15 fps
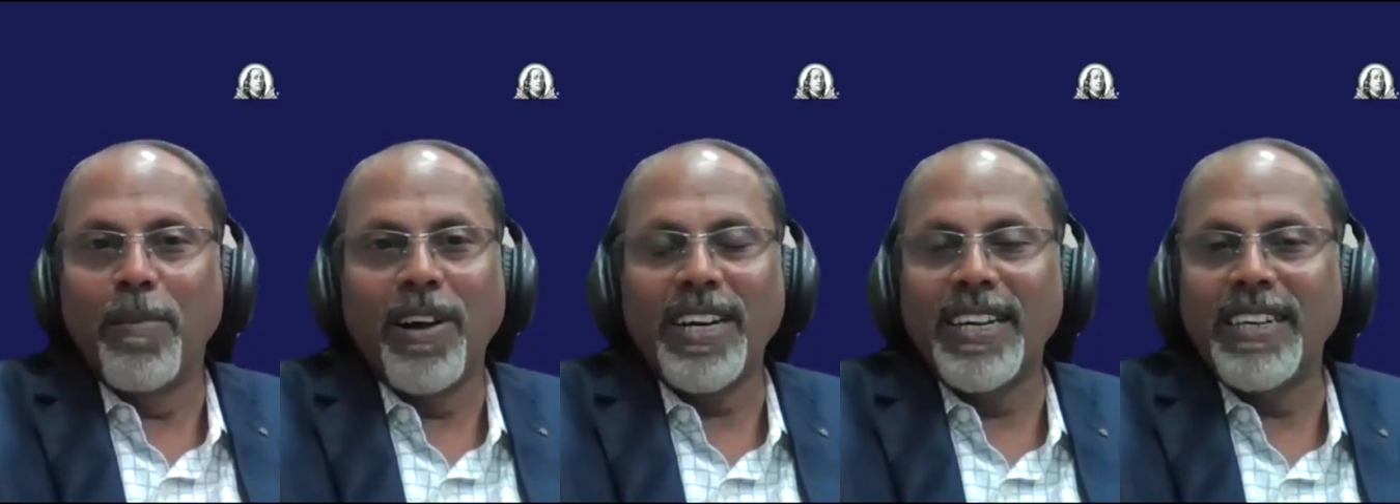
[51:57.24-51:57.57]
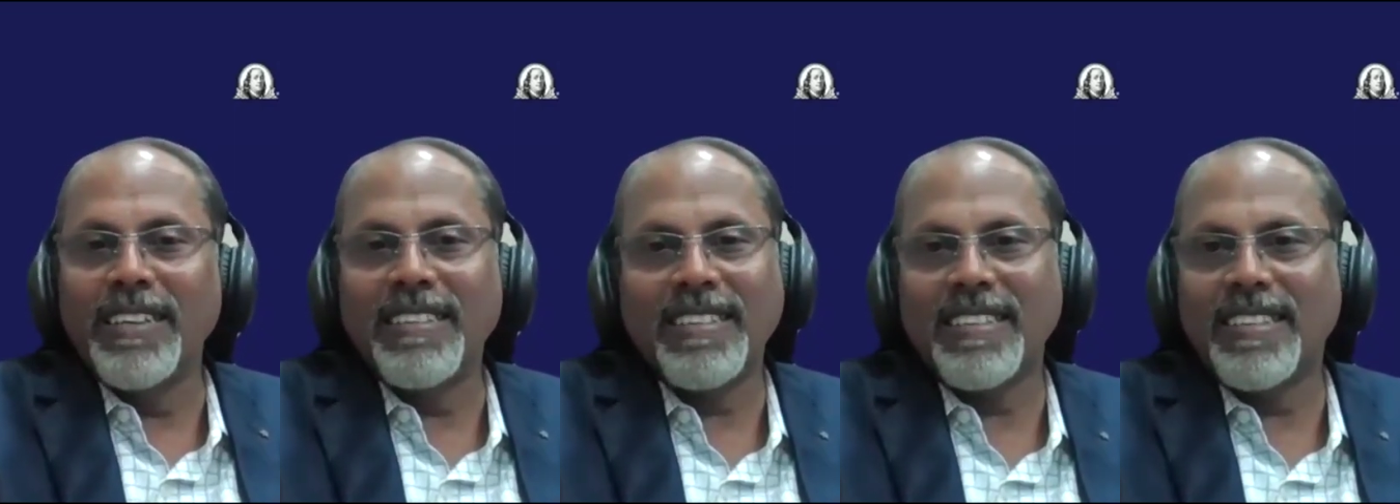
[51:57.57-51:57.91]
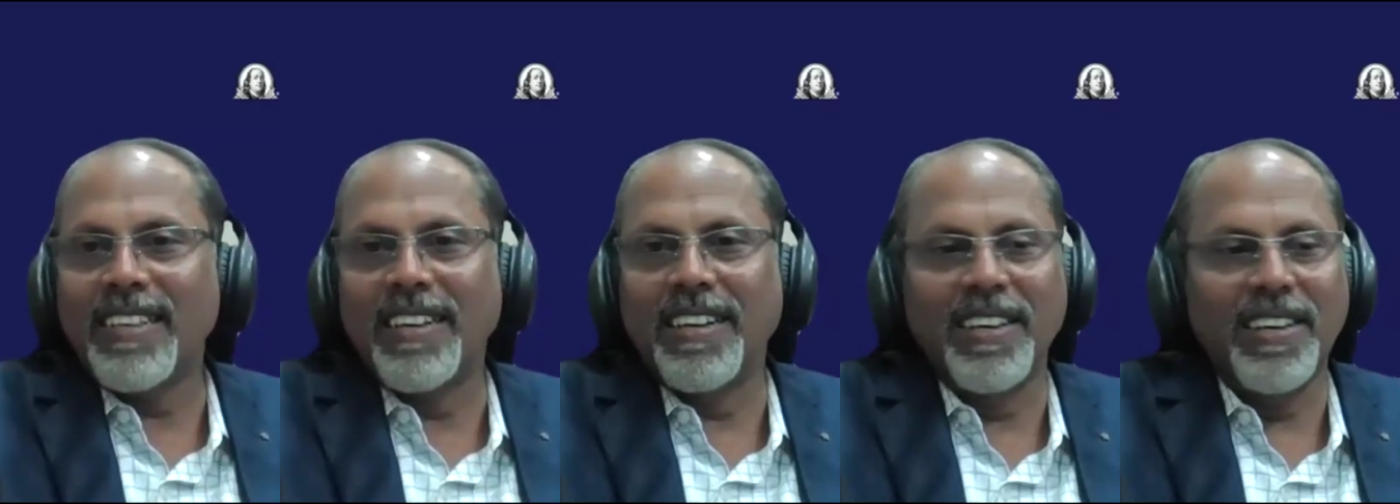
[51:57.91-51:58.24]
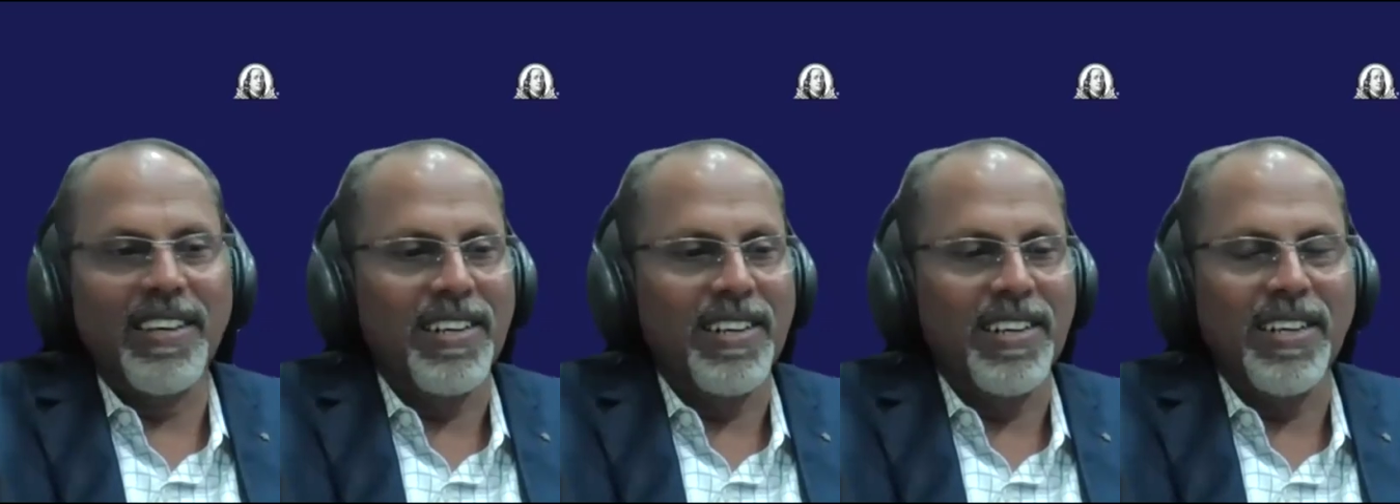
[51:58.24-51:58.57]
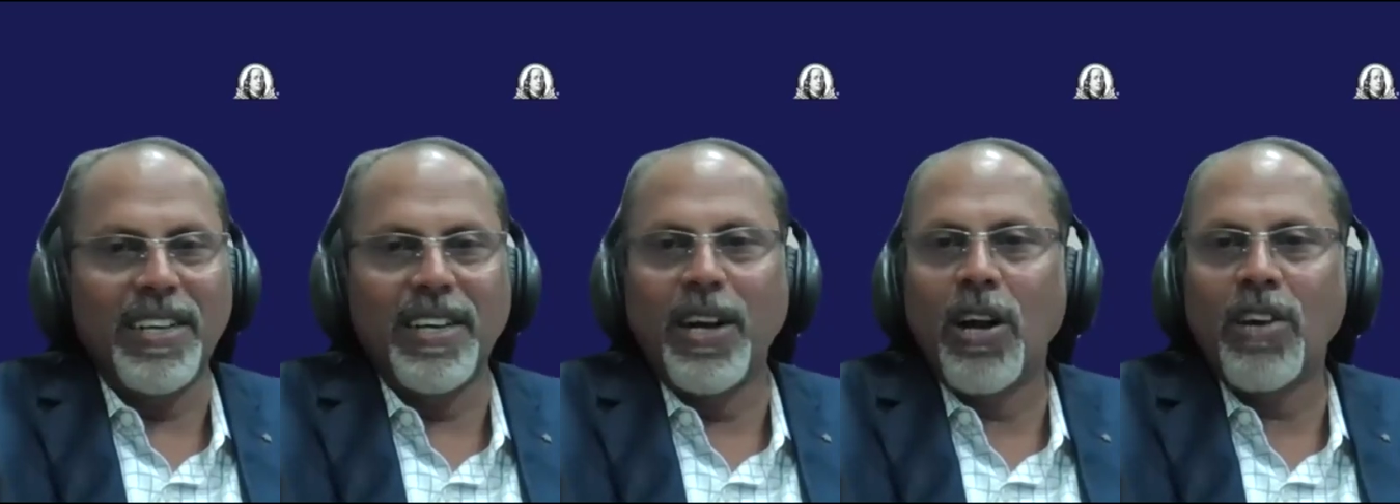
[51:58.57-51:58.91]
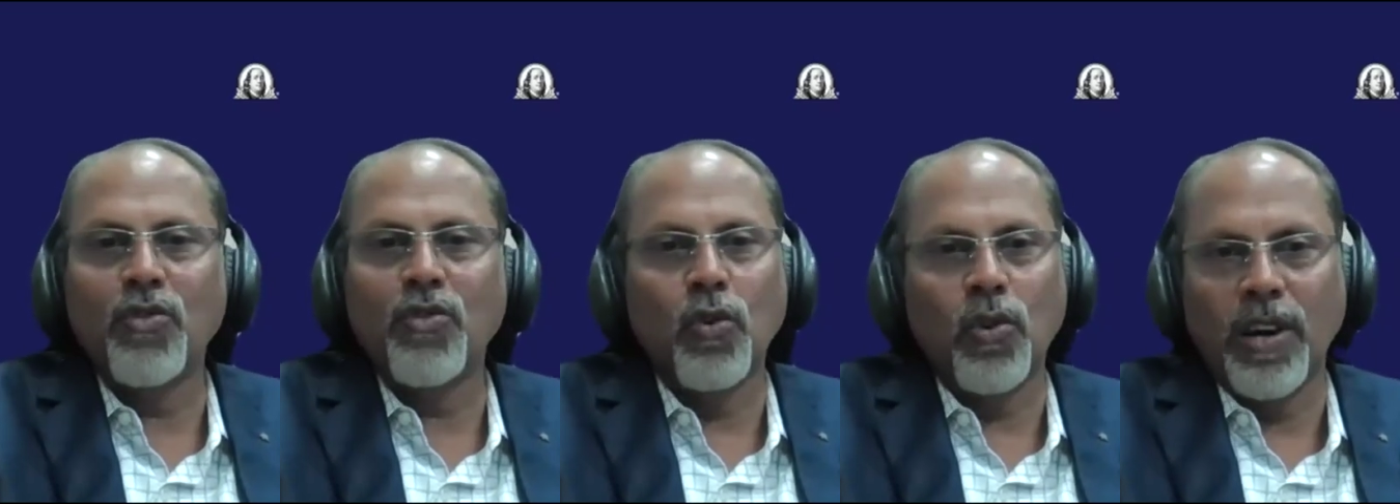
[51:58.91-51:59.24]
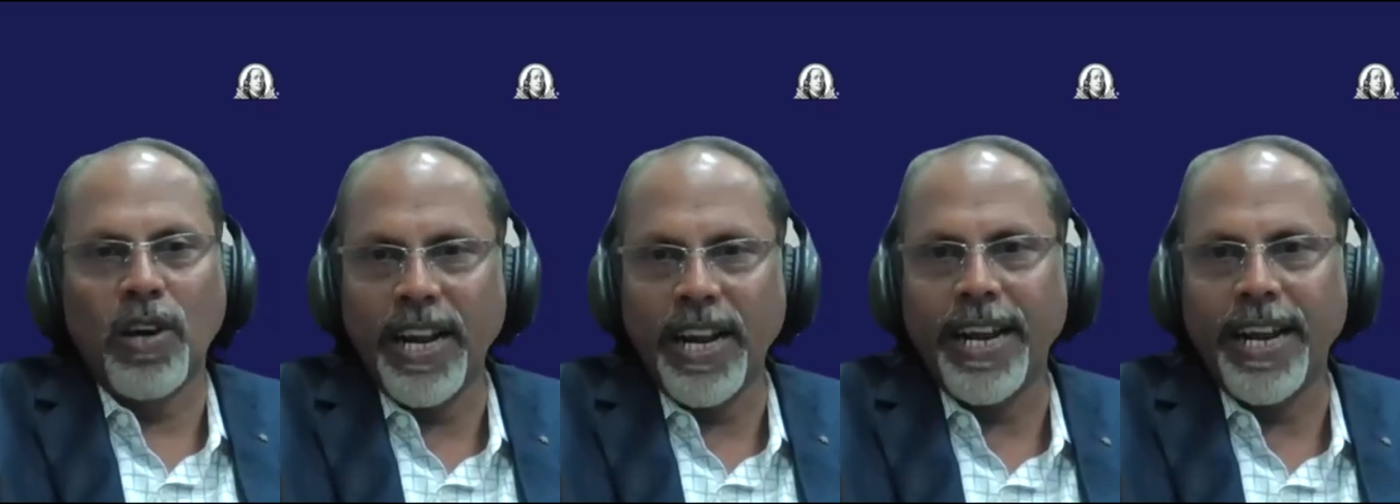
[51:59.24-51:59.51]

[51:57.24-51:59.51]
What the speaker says: When the market is not so